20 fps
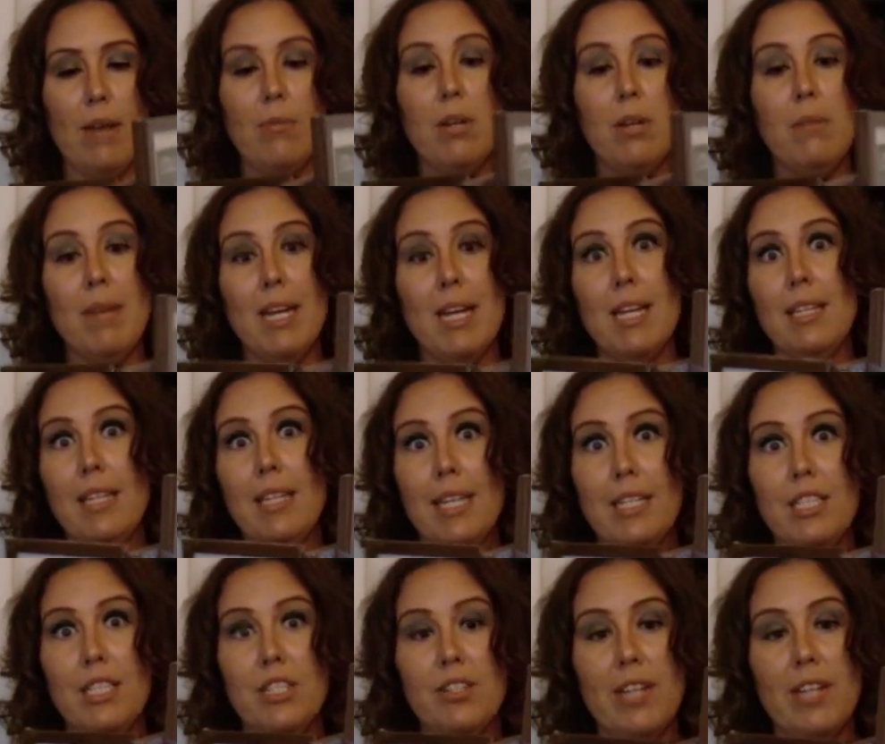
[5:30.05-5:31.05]
I'm going to make a
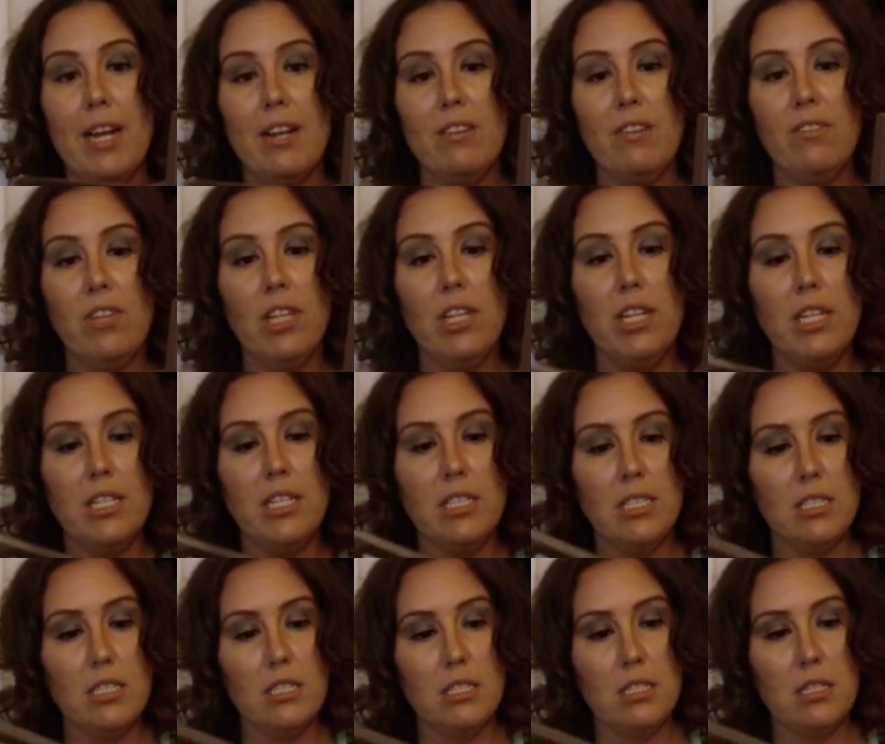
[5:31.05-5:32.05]
lantern out of
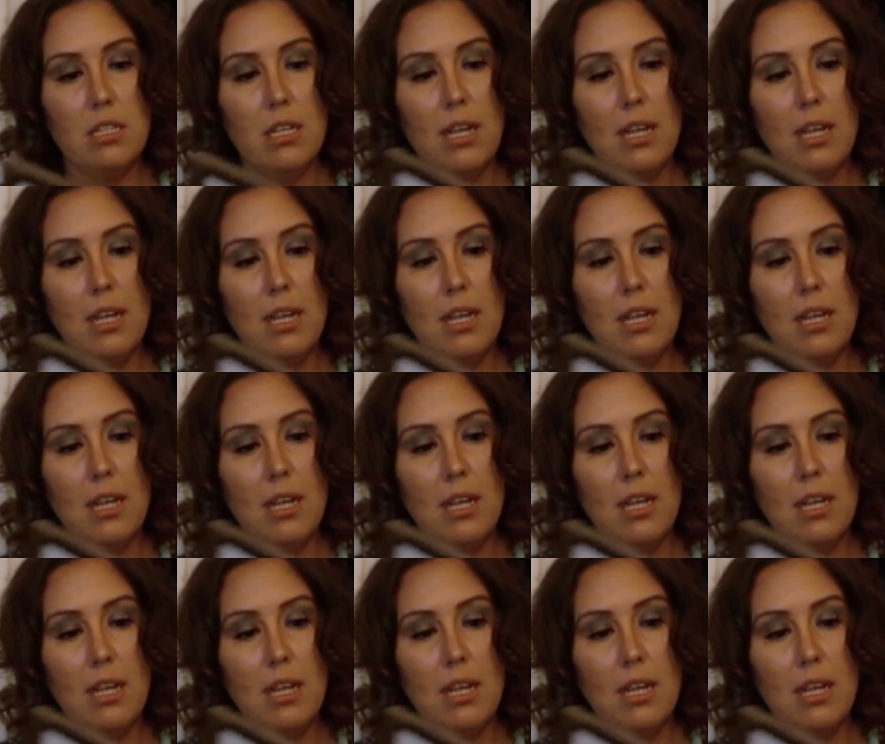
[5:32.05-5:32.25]
these.